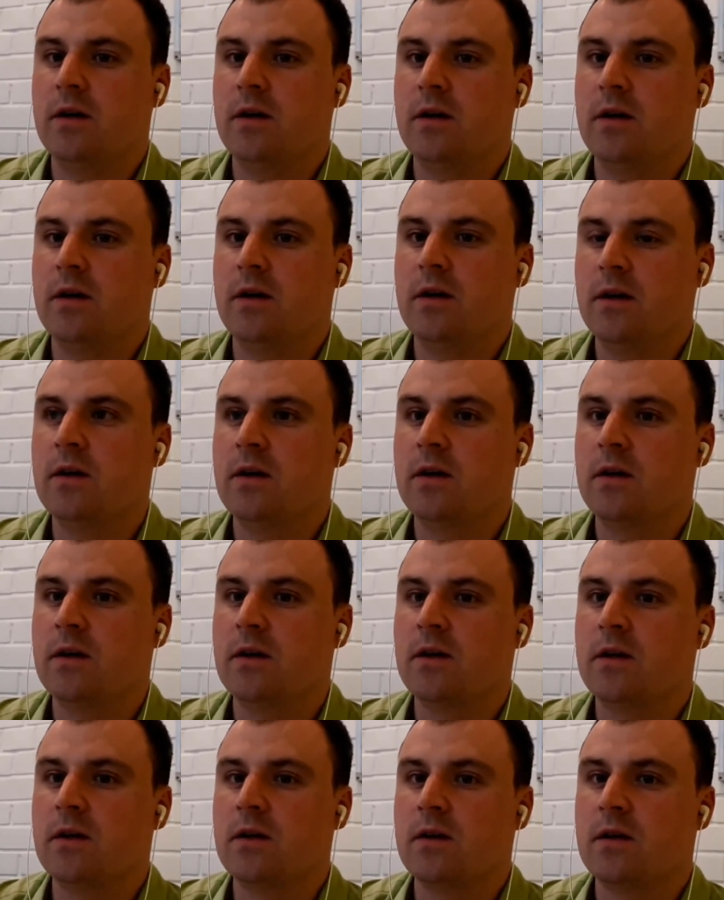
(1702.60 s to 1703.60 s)
But I just have
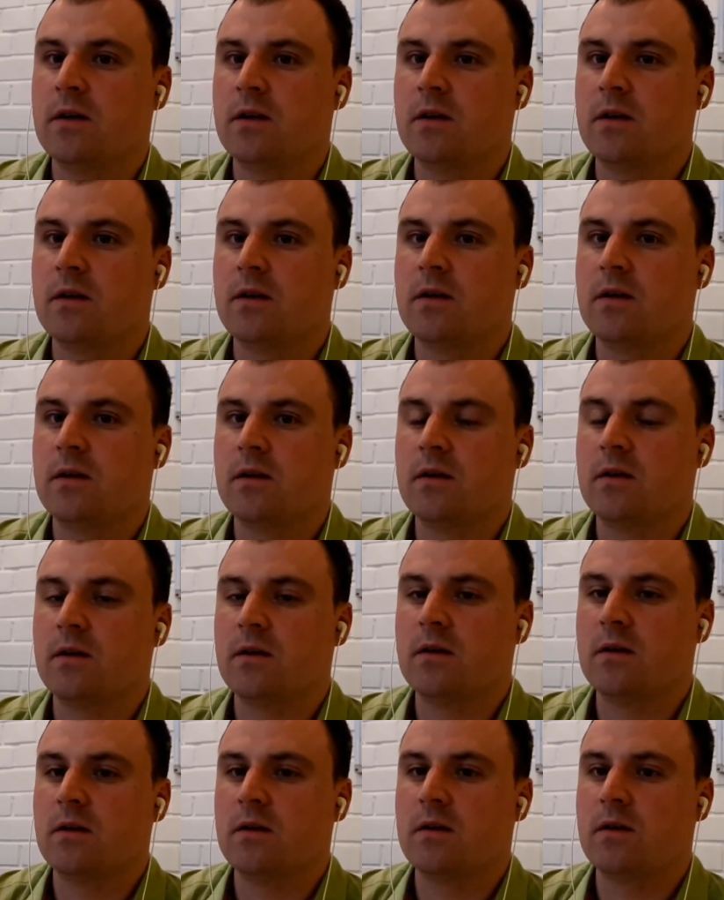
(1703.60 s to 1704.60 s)

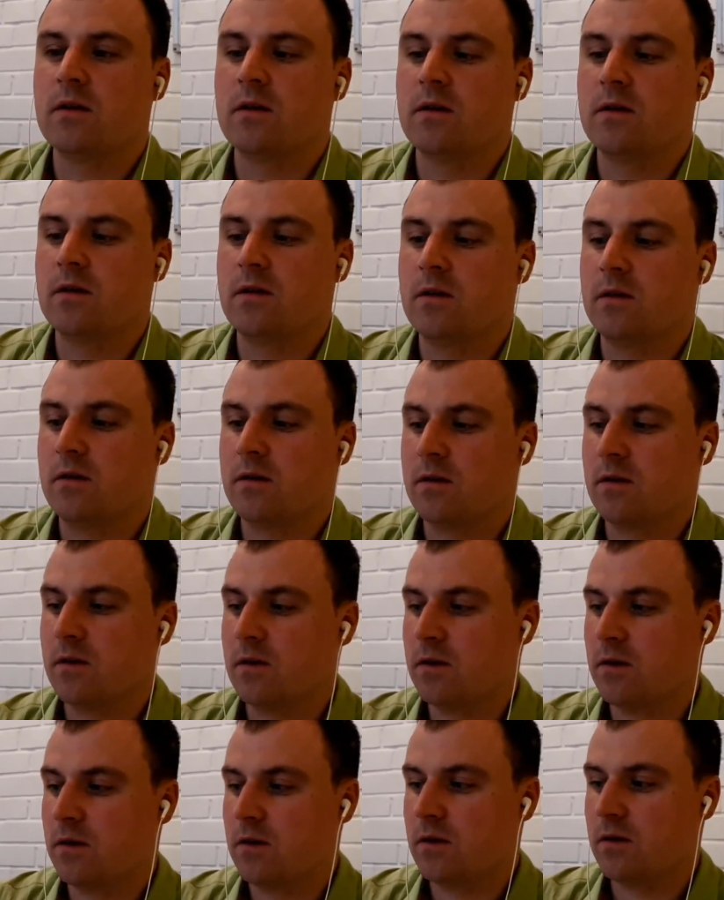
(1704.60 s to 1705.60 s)
not
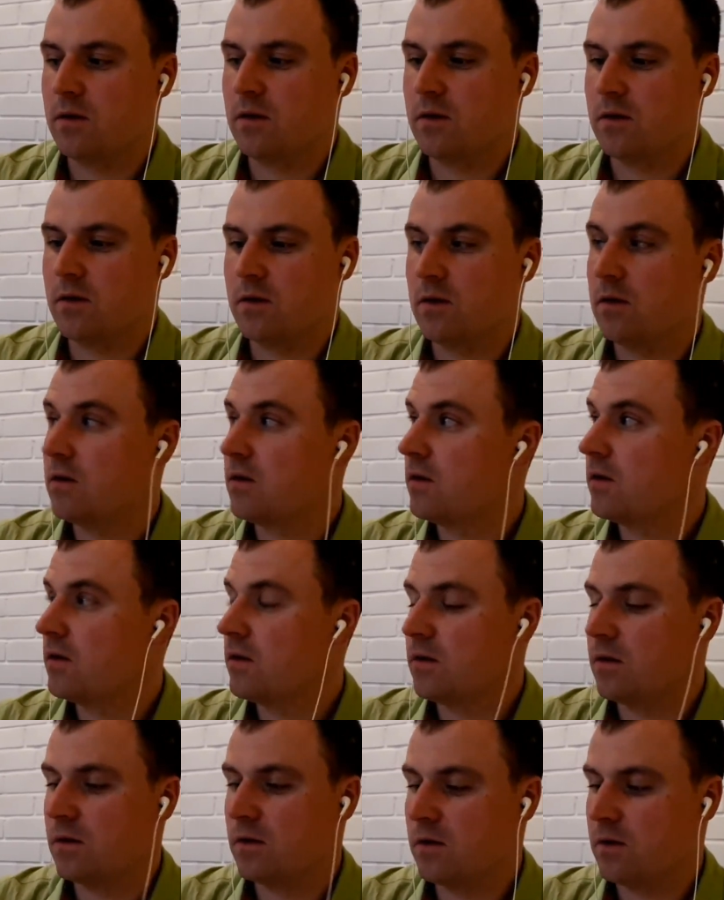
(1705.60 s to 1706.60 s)
heard it in
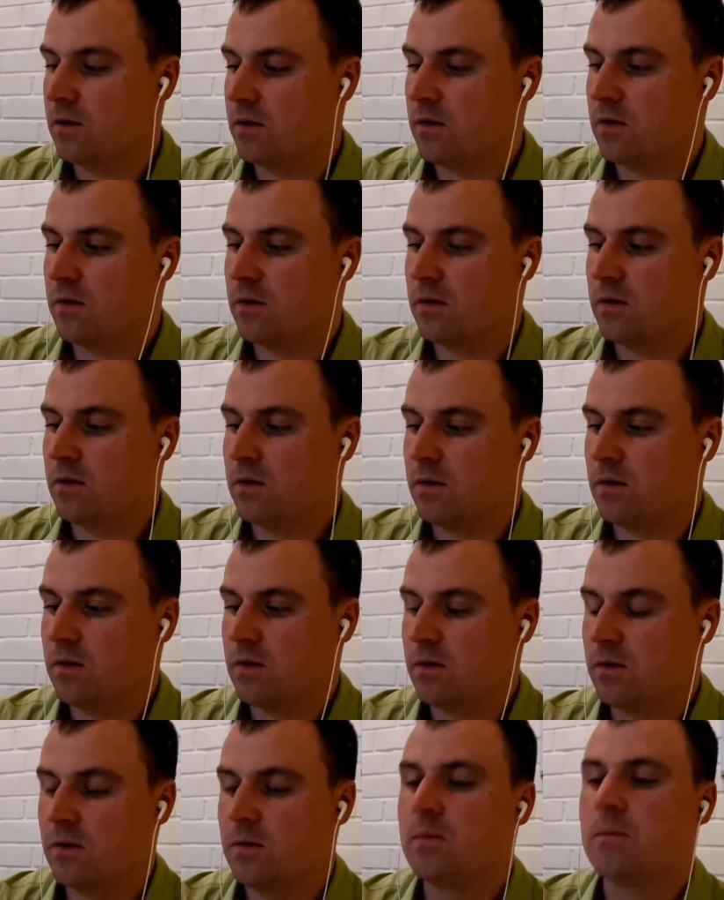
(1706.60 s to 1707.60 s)
my circles,
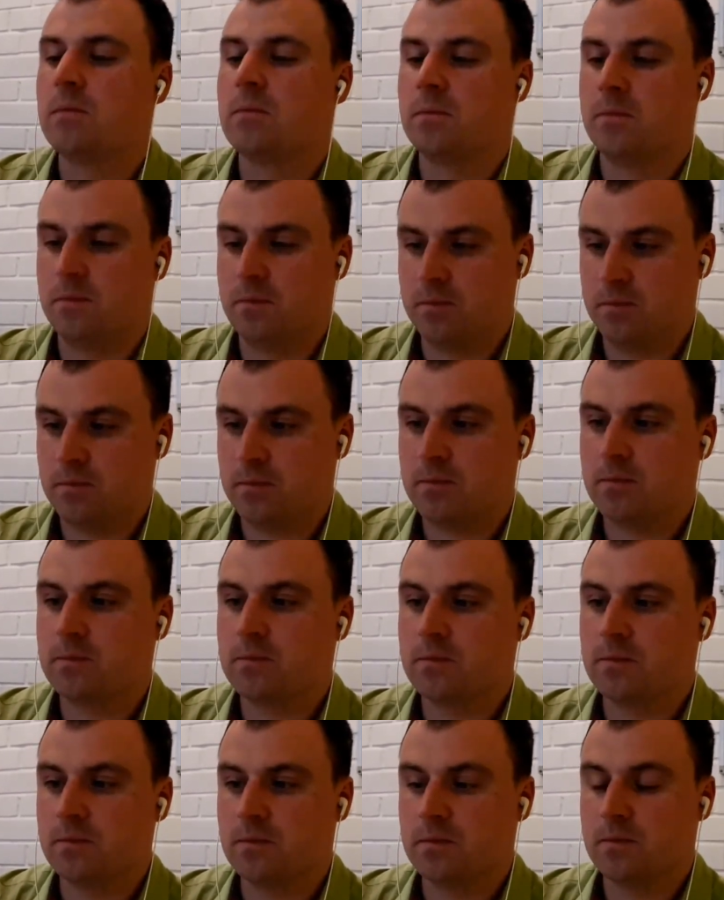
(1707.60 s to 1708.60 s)
or I have not
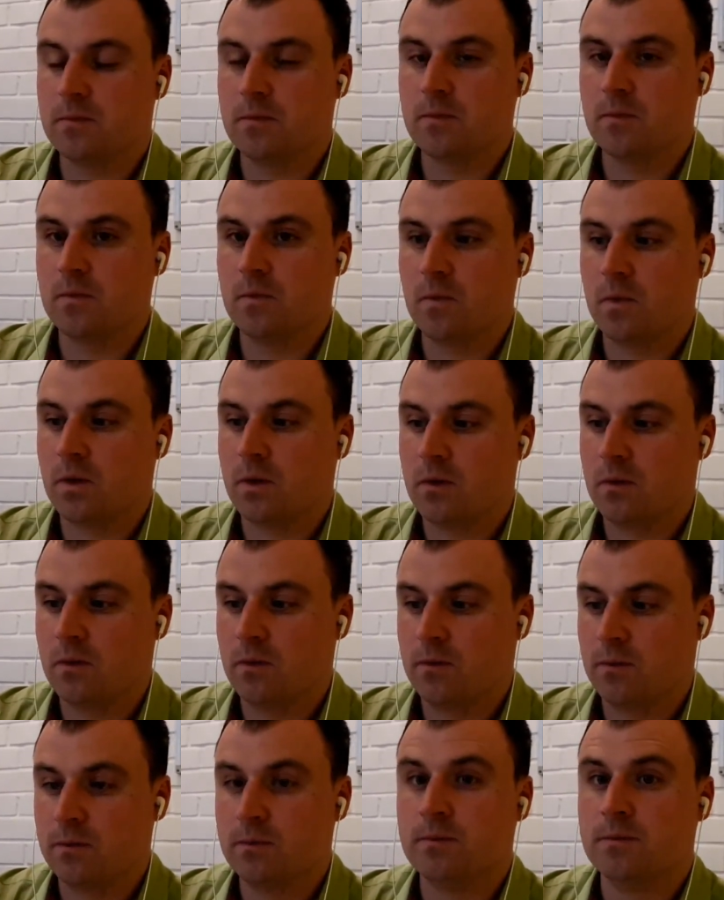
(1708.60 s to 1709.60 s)
really used it in that
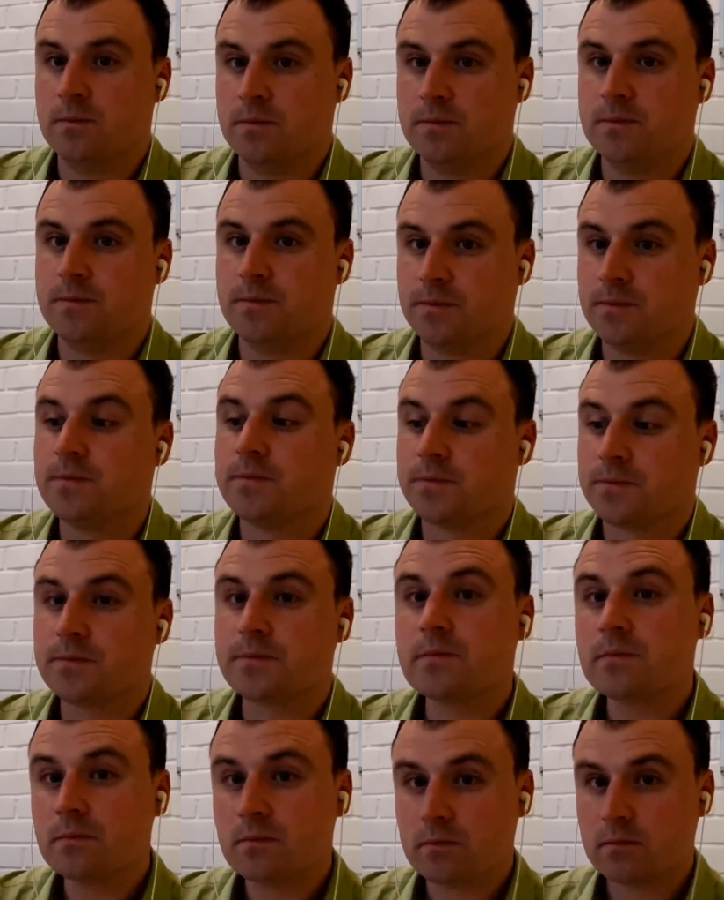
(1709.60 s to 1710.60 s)
context, and that's
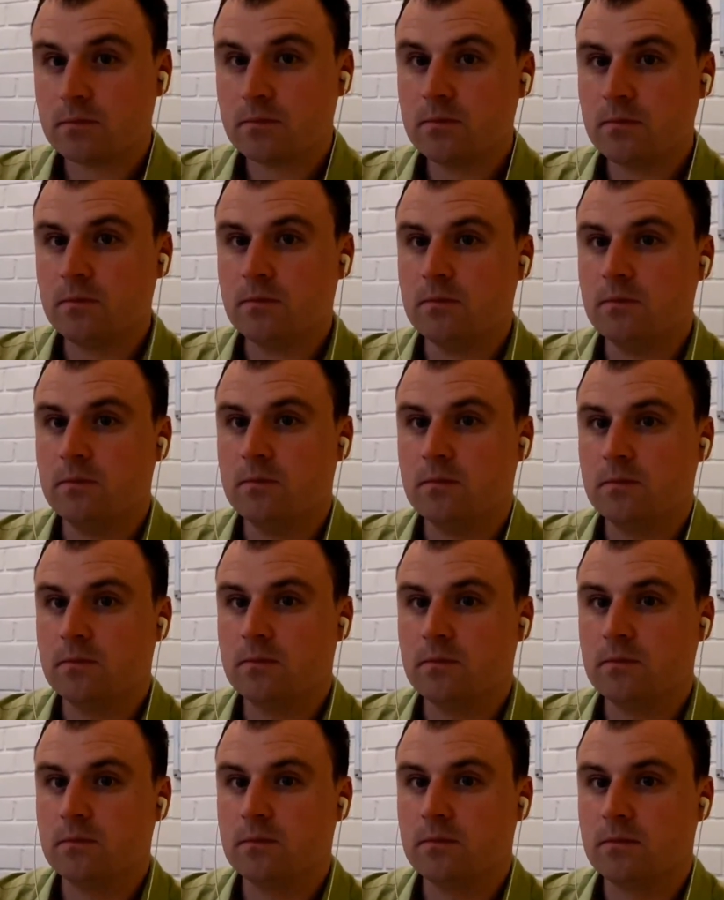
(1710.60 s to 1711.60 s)
why I'm like
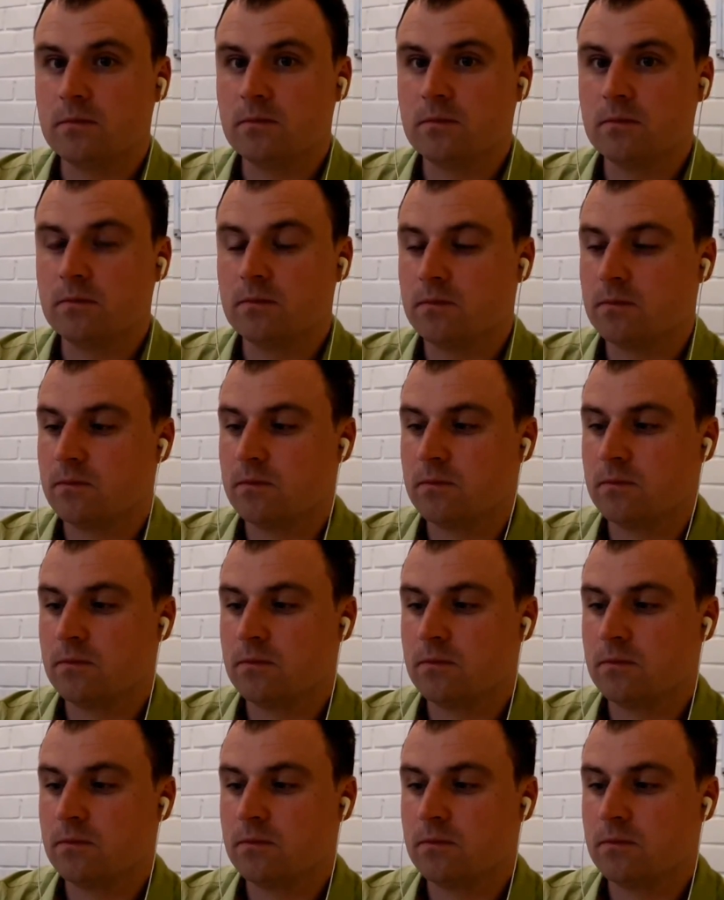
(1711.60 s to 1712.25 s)
drawing a blank.